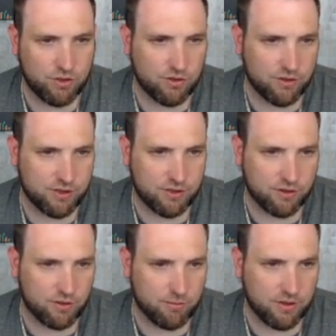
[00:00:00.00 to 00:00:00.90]
So this is
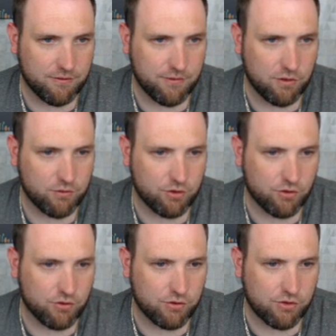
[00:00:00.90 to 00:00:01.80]
going to be
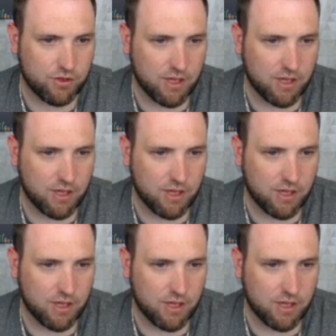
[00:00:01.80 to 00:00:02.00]
futures.